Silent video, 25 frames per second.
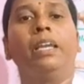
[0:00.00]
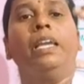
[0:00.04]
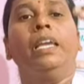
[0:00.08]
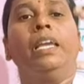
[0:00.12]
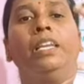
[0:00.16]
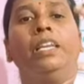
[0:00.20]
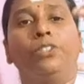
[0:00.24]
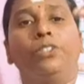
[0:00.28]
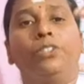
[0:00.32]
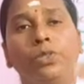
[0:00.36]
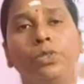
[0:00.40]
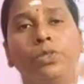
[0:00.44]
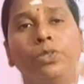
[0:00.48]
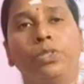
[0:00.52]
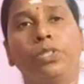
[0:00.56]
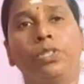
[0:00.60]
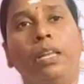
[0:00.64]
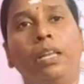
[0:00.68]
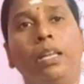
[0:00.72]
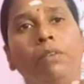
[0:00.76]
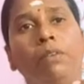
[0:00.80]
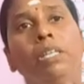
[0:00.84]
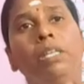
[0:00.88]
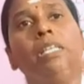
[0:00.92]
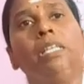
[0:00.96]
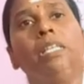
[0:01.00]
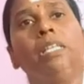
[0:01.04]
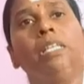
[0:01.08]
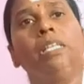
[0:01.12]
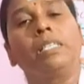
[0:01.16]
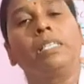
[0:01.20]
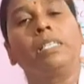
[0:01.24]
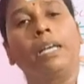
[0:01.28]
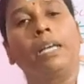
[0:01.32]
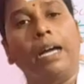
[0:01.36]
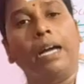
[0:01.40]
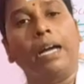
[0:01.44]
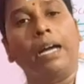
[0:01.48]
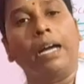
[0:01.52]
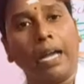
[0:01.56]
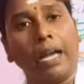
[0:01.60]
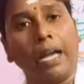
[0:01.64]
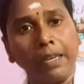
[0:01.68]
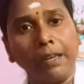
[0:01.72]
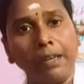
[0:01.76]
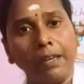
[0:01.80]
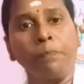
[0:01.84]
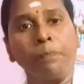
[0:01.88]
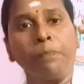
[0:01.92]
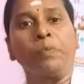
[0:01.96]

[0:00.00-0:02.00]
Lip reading: estrogen level is high,